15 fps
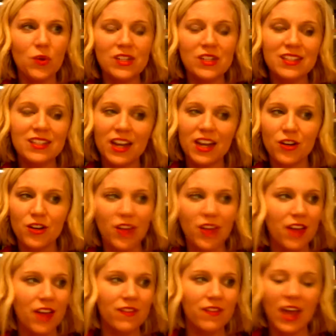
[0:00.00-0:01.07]
could design your
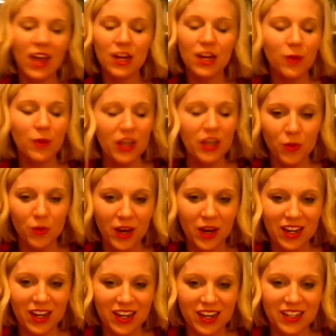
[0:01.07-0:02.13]
life any way you
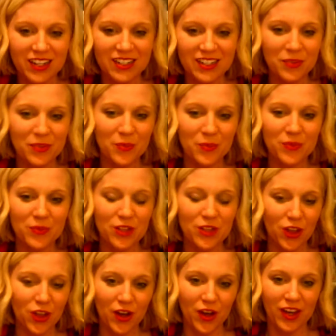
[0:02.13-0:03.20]
wanted it to
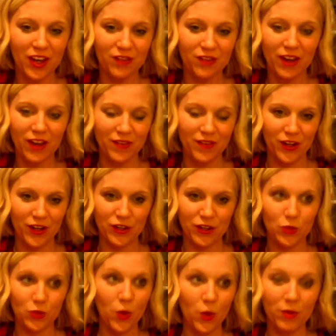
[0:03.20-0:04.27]
look in 5
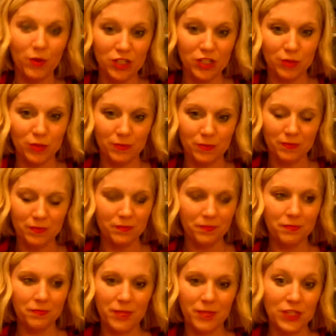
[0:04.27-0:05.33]
years, what would you
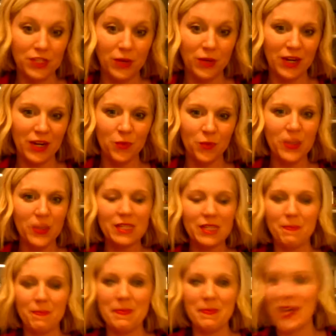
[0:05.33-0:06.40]
be doing? What's
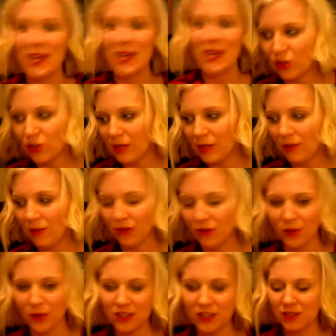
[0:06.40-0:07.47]
a big dream of
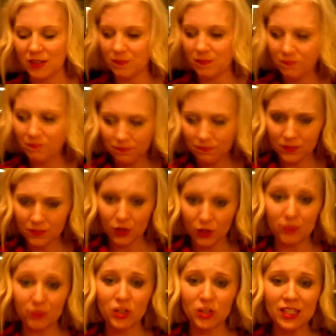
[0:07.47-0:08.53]
yours? So
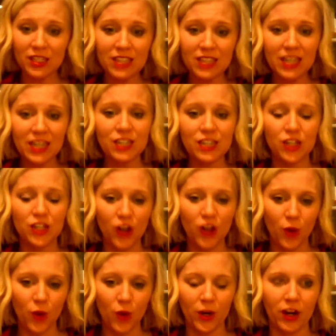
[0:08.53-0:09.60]
I'm just getting to
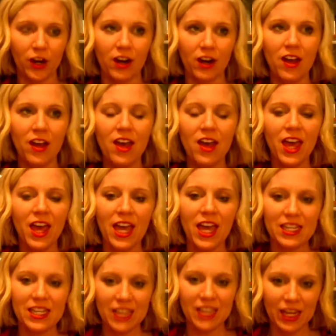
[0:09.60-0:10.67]
know her,
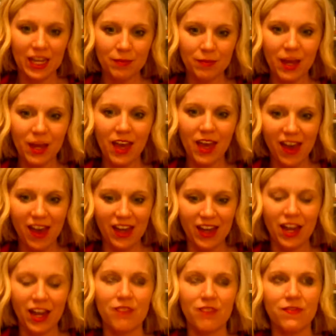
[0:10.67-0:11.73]
and in my
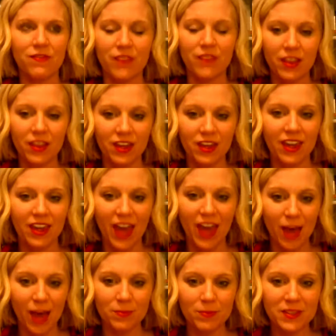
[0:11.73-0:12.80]
head, I'm filling
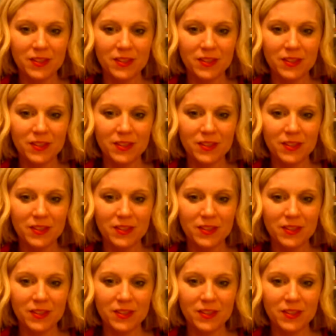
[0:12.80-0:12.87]
gaps.